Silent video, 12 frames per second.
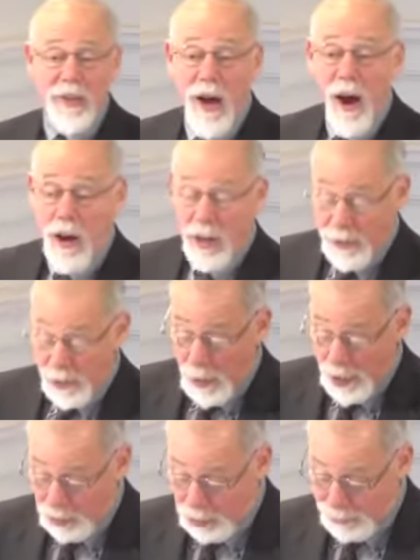to the heart of the
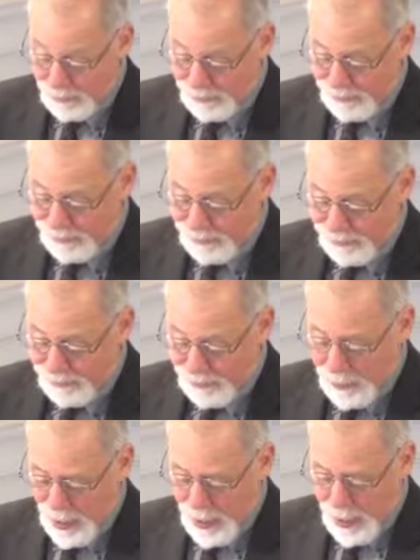question.
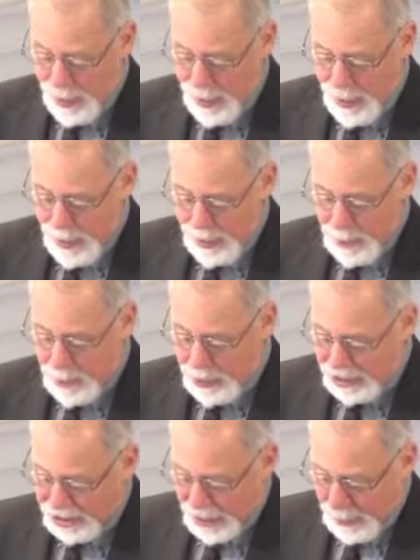To
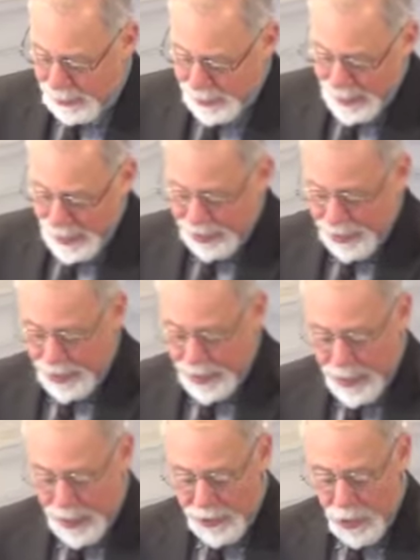put it simply, I
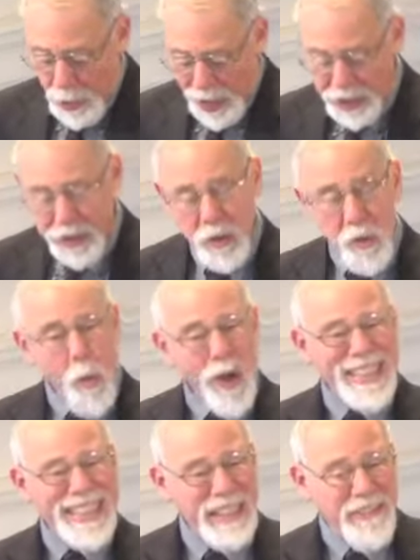think the question of what